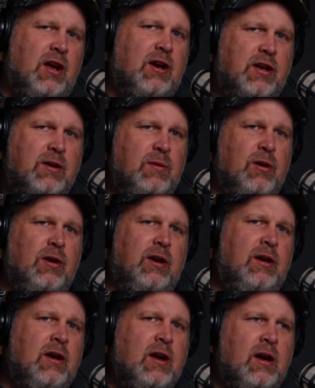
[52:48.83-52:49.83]
the hunting
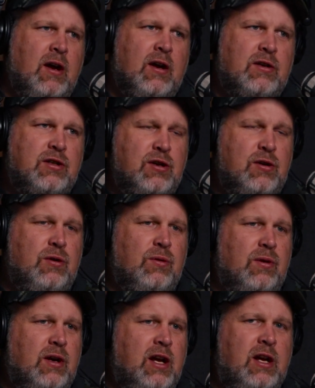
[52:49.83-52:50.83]
community
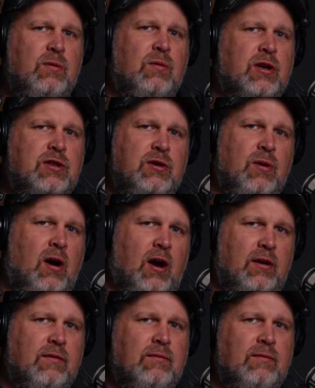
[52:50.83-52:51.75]
to eat what you hunt.